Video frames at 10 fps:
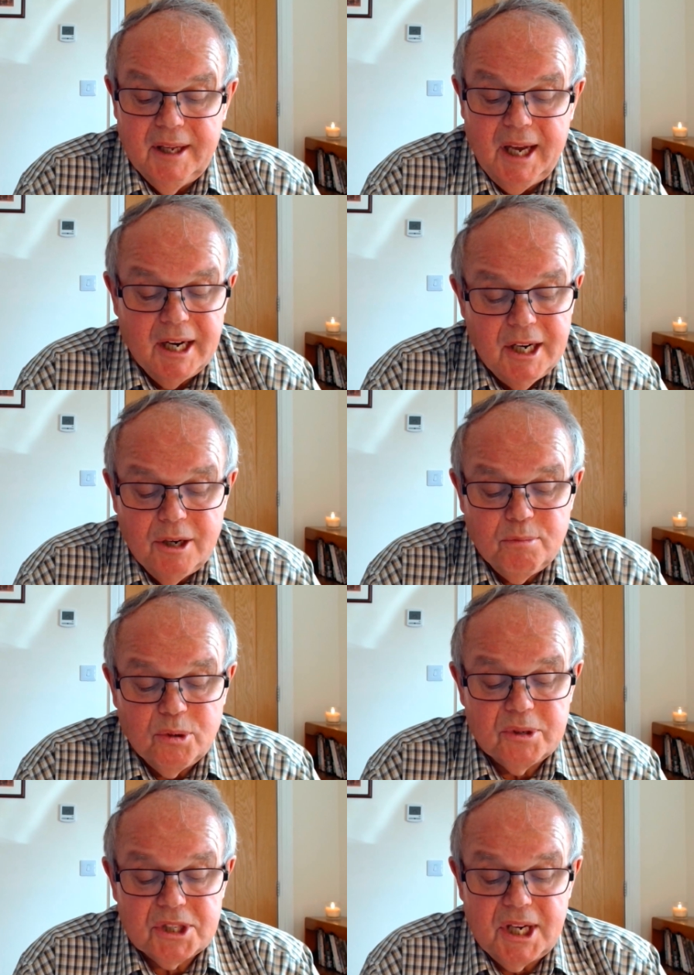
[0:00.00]
and no
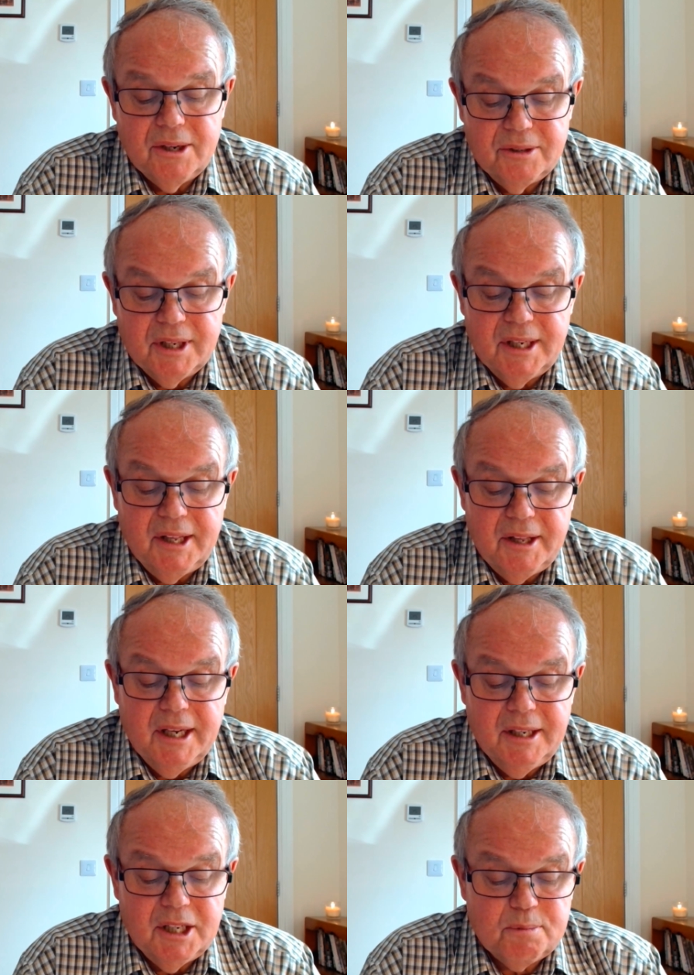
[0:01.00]
more so than
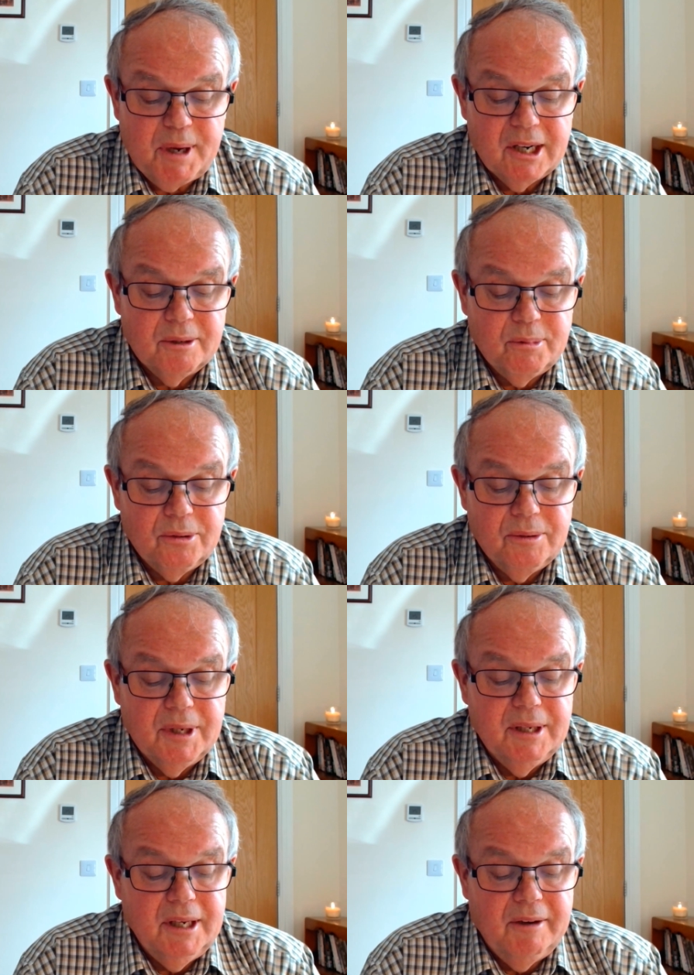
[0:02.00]
in this
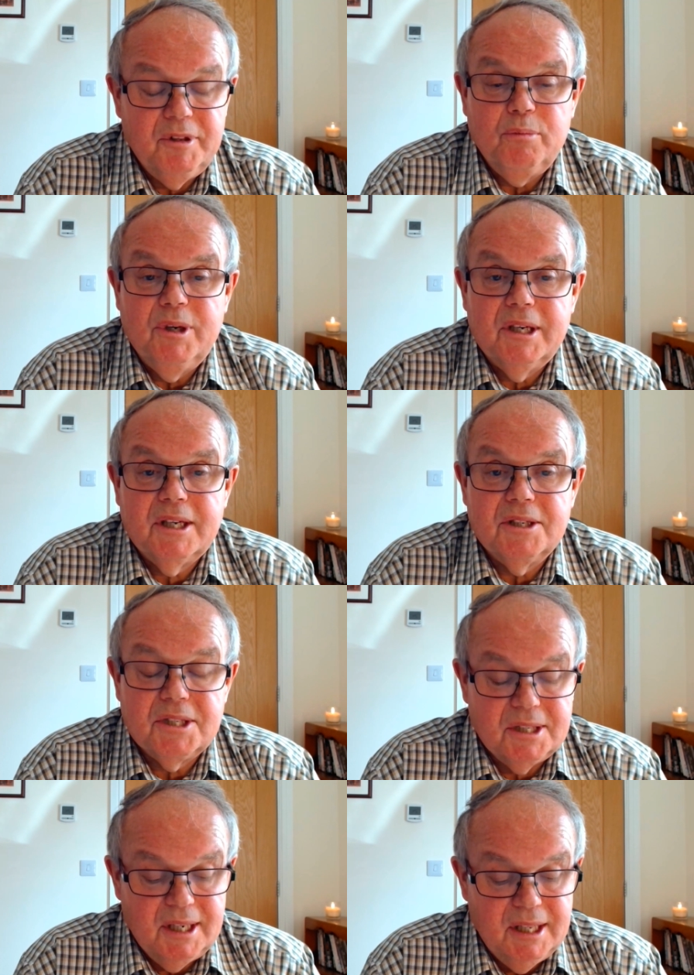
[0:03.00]
parable of the
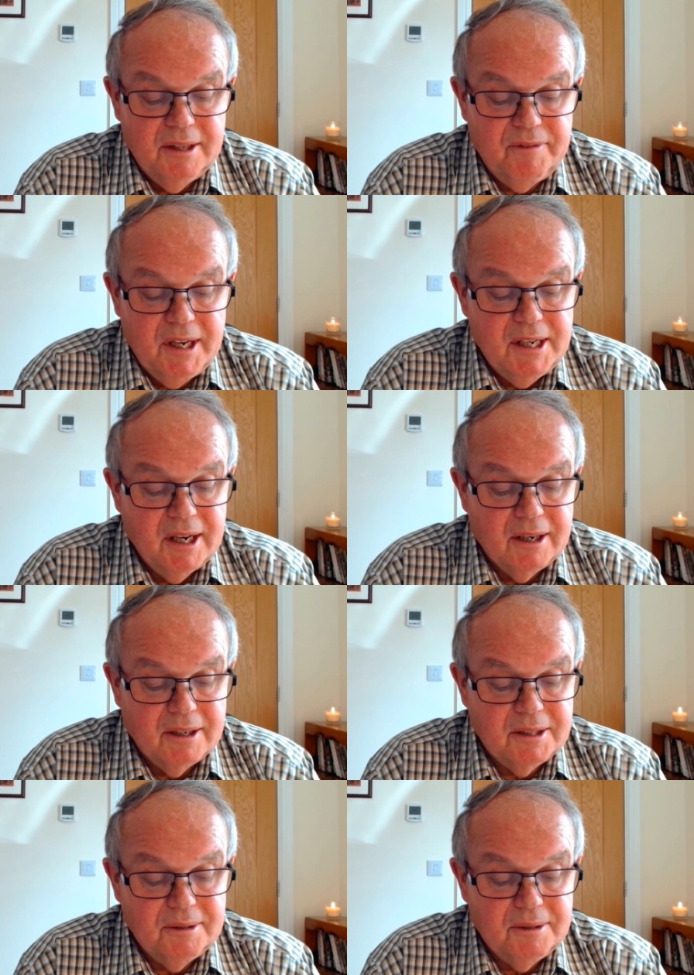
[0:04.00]
workers in the vineyard.